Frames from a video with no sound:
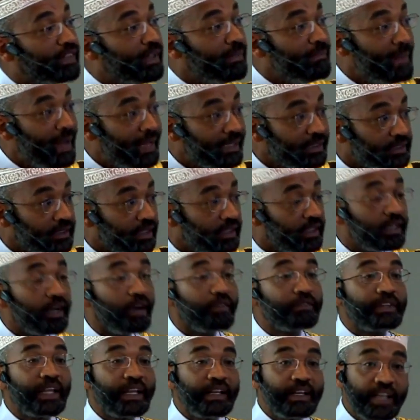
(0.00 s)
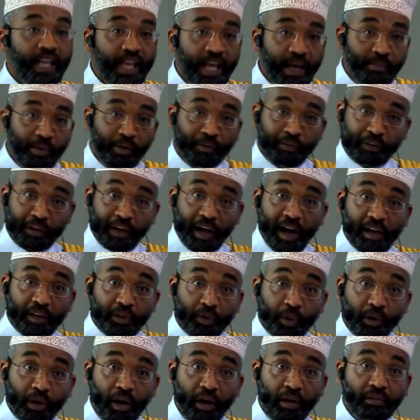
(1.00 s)
of the mentioning of the name of God
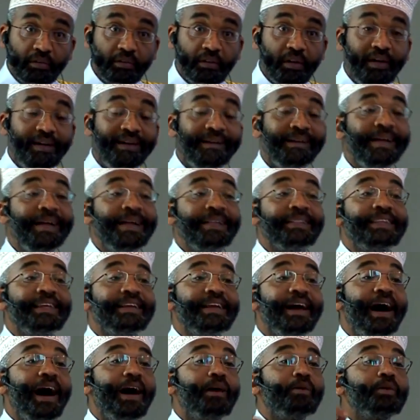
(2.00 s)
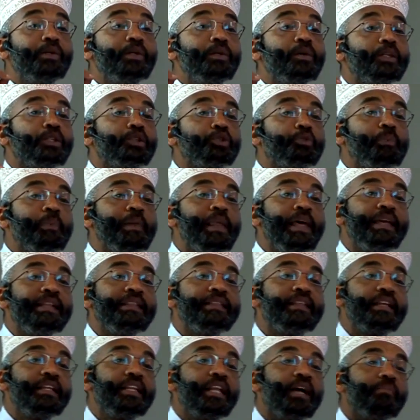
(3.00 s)
or Allah, then how do you explain
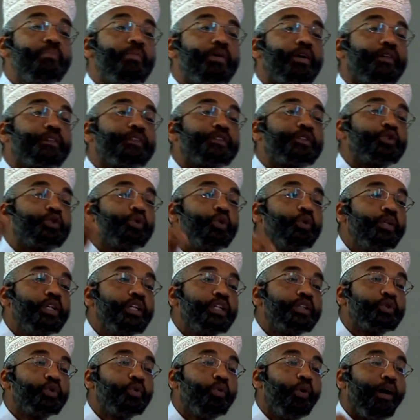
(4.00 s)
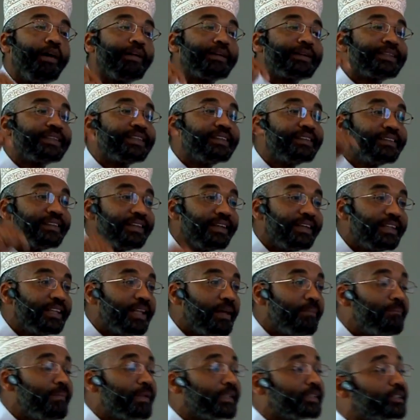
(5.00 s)
the number of Sunnis who are killed in
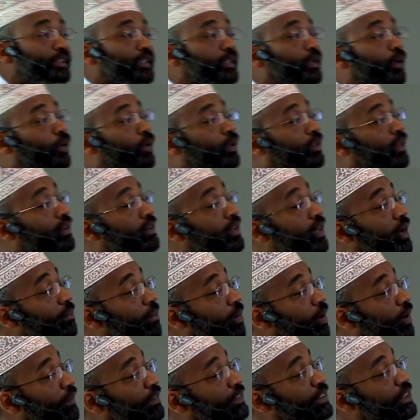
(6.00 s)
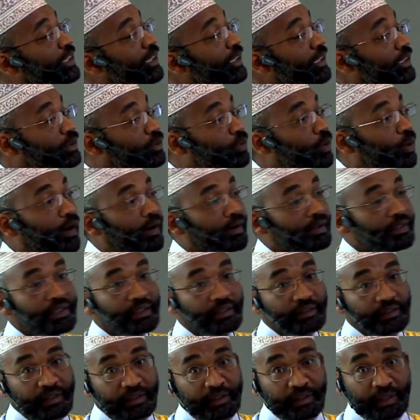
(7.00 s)
the masjid or the number of Shi'is who are
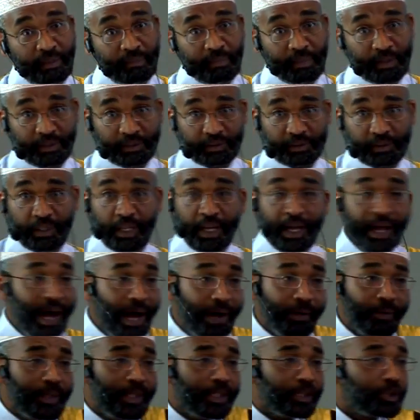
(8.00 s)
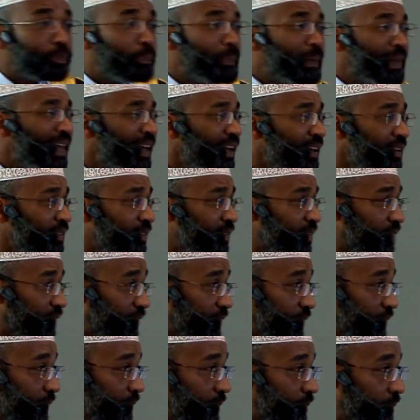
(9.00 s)
killed in the masjid? How do you explain
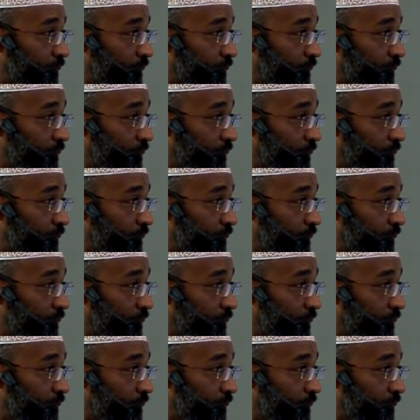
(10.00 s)
this?